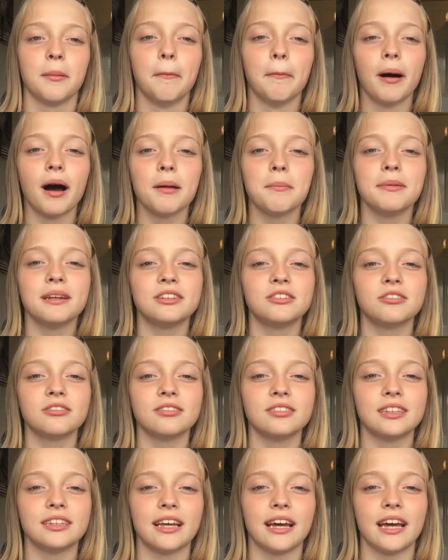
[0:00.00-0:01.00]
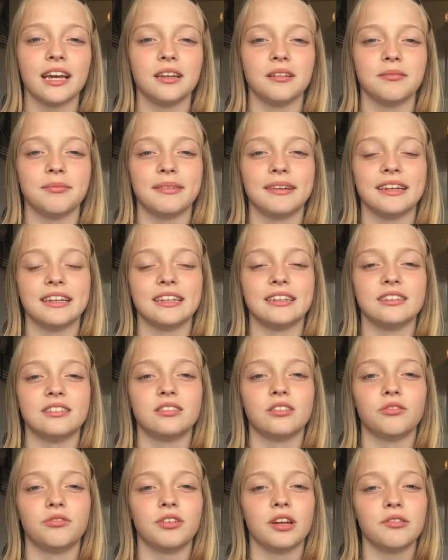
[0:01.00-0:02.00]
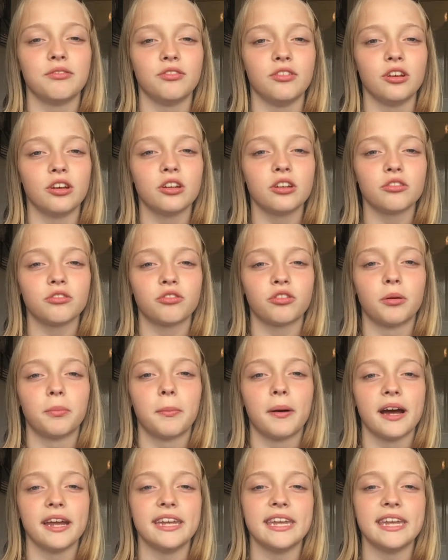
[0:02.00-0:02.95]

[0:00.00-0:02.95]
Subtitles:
My middle name is Vivian from my